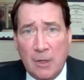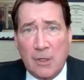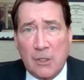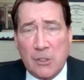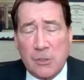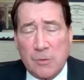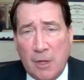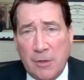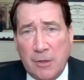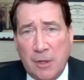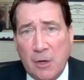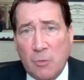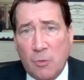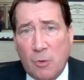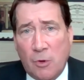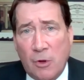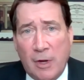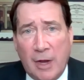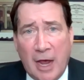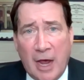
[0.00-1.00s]
So I think
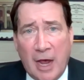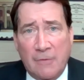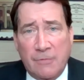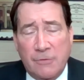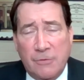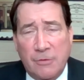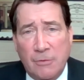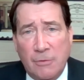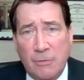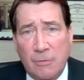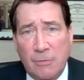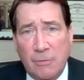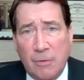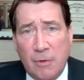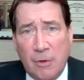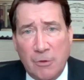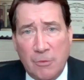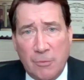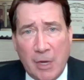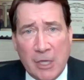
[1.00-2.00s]
we're going to have to
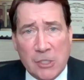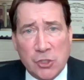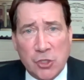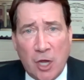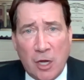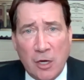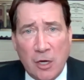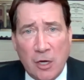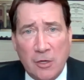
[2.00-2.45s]
address China